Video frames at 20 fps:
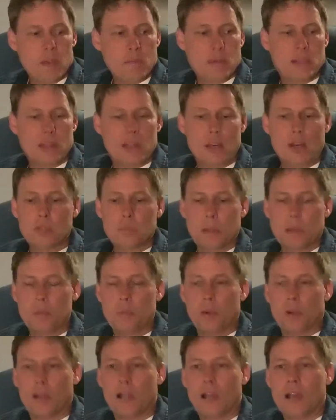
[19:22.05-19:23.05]
But those
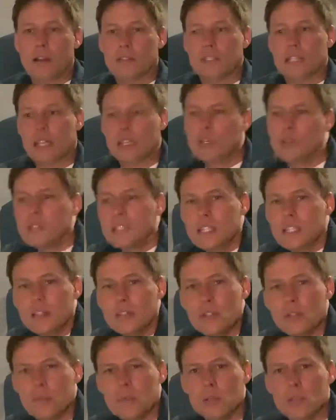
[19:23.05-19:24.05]
people will call and say, "You still
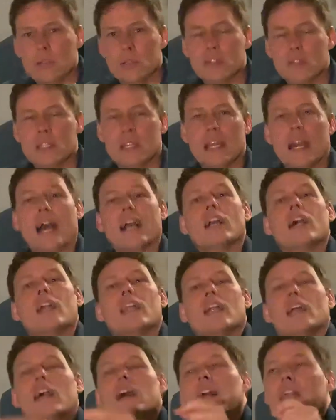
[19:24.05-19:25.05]
doing music?" I got
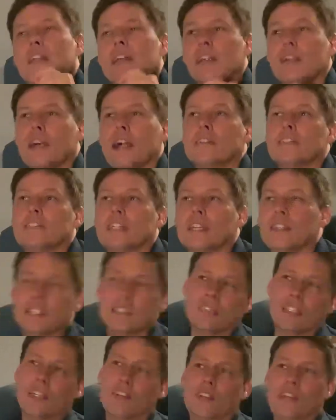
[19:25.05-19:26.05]
a letter. I'll tell you
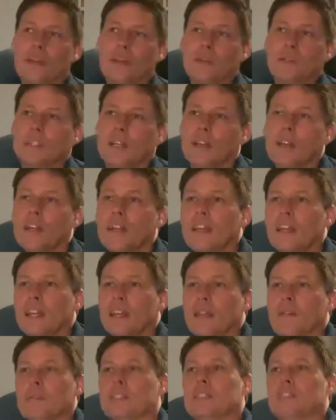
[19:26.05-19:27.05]
this the other day,
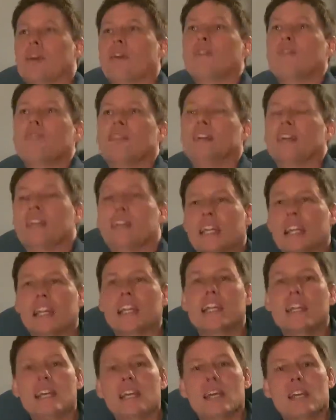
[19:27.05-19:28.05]
it was so funny.